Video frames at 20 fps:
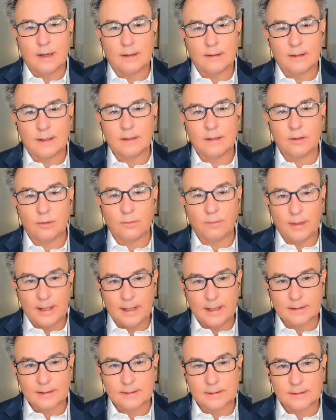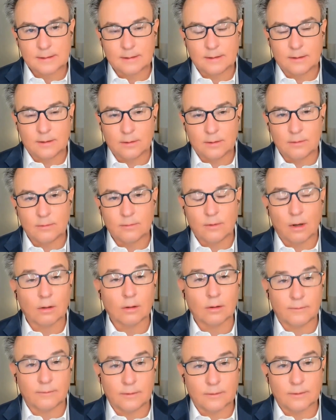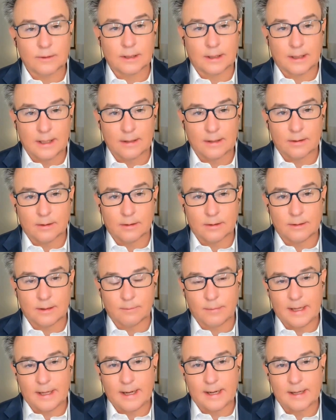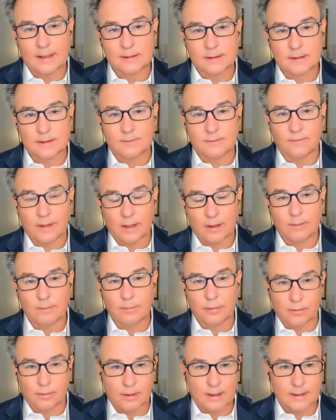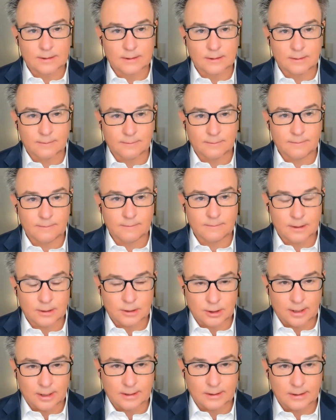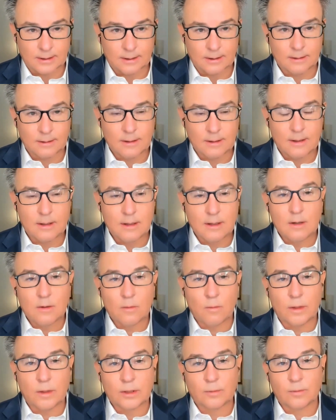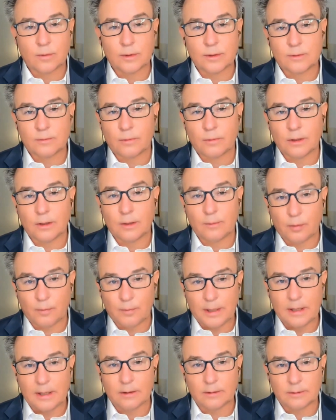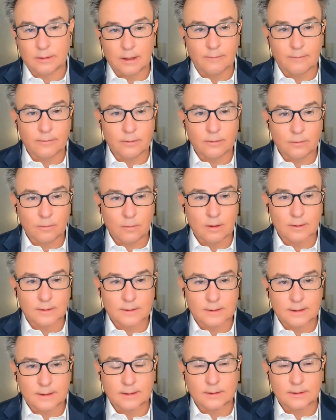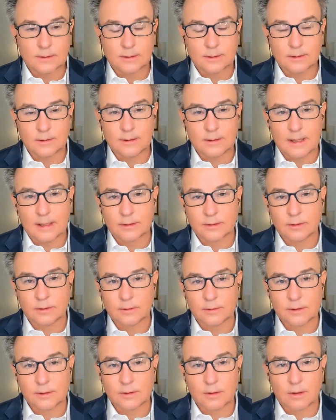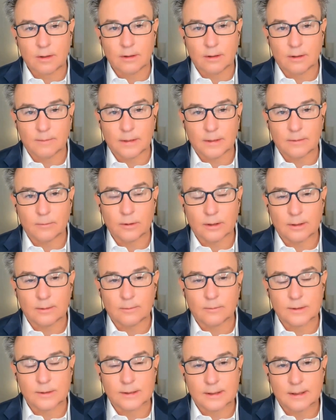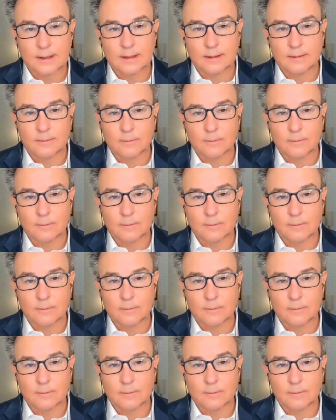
And then all of you together, then passed this very progressive agenda, which was really propelled Governor Walz into national stardom and really was